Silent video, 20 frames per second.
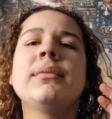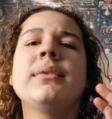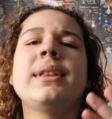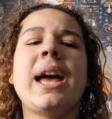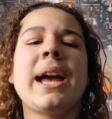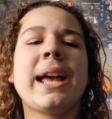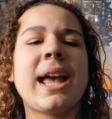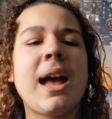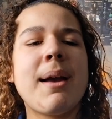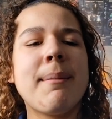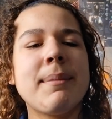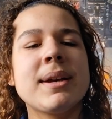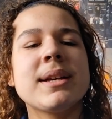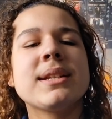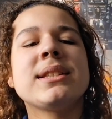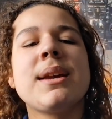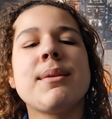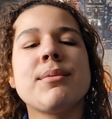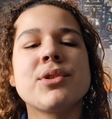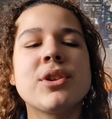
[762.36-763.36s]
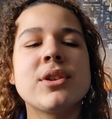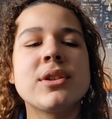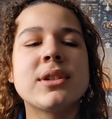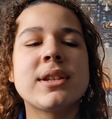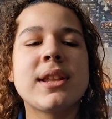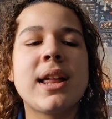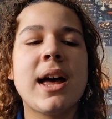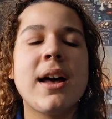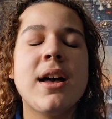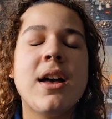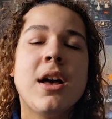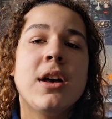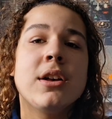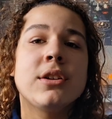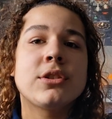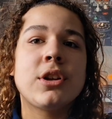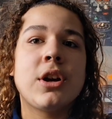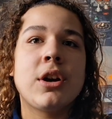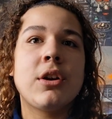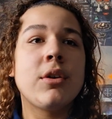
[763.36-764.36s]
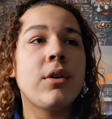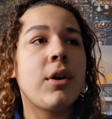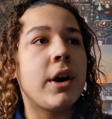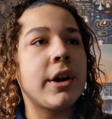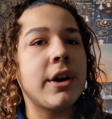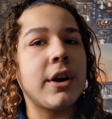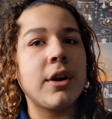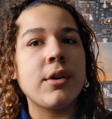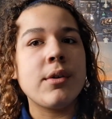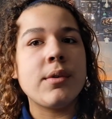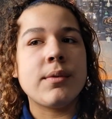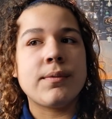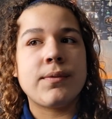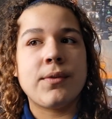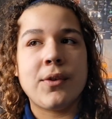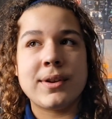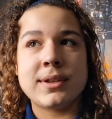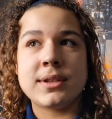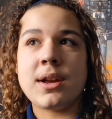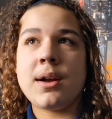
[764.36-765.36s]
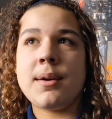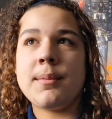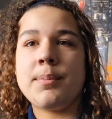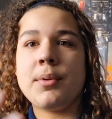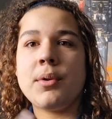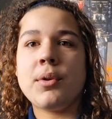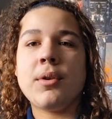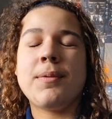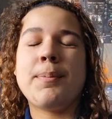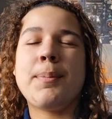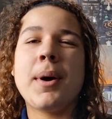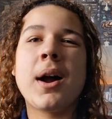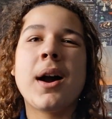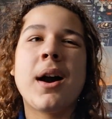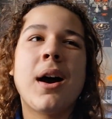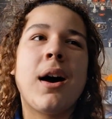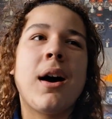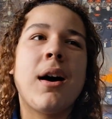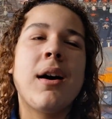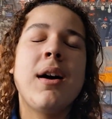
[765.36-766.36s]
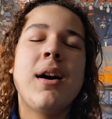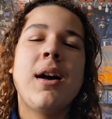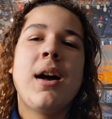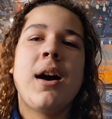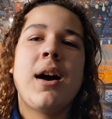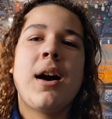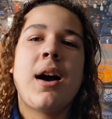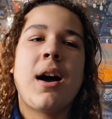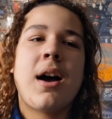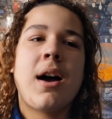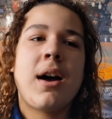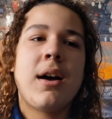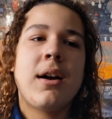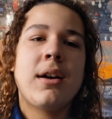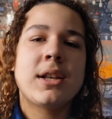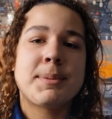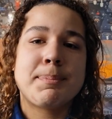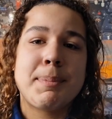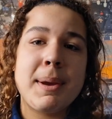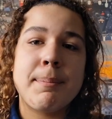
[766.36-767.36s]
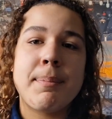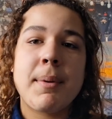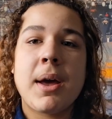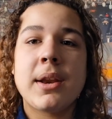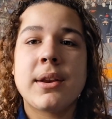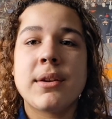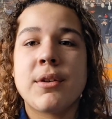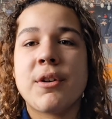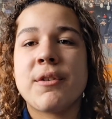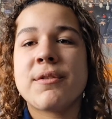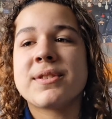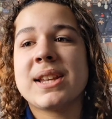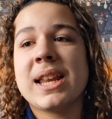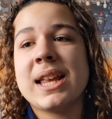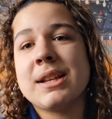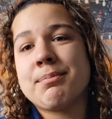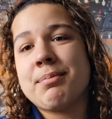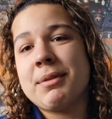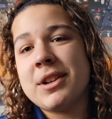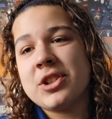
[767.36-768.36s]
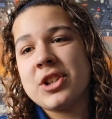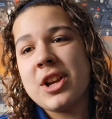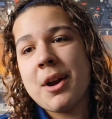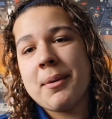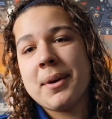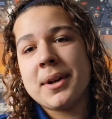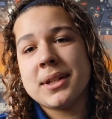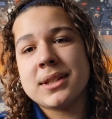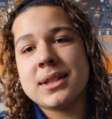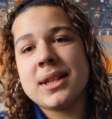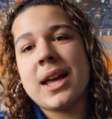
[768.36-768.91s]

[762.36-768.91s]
there can be exceptions to that. So I know, for example, off by heart, Speedbird obviously is British Airways.